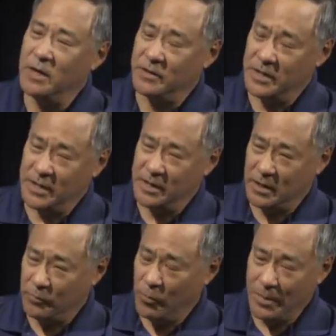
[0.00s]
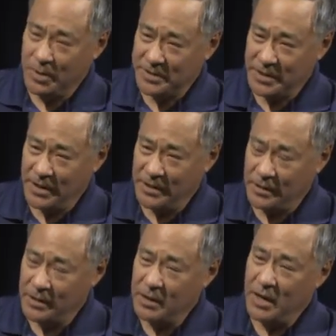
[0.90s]
the Wimbledon
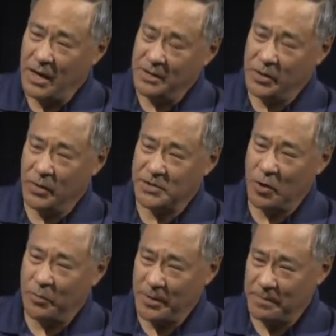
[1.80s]
and the US Open.